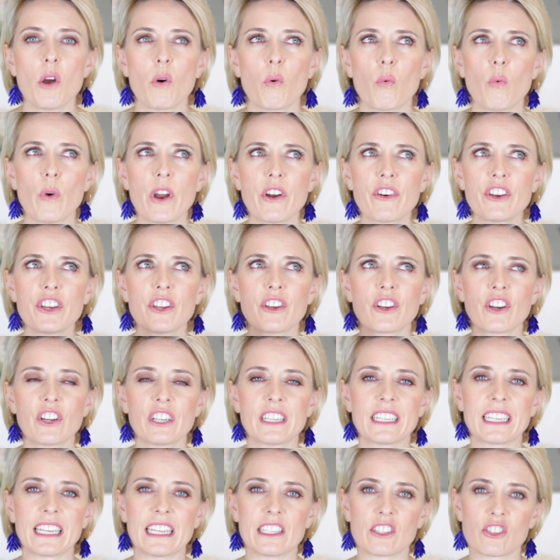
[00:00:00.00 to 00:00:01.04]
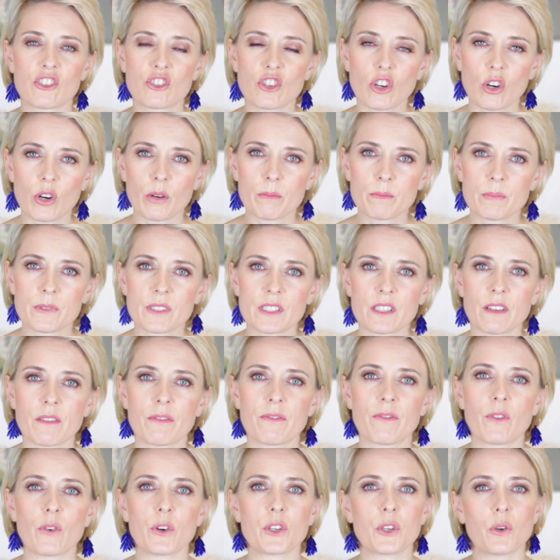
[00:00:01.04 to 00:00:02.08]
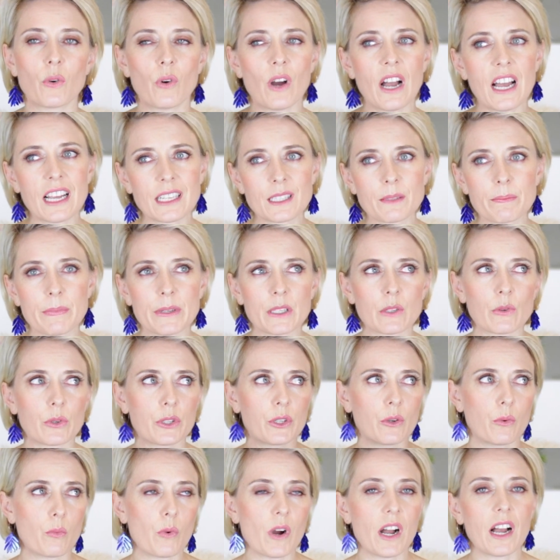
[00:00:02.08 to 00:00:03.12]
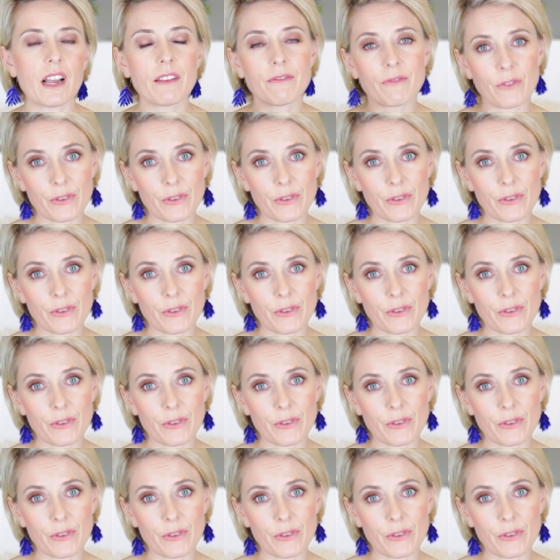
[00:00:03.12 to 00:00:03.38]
Where are you going to get jobs for your husband or your wife,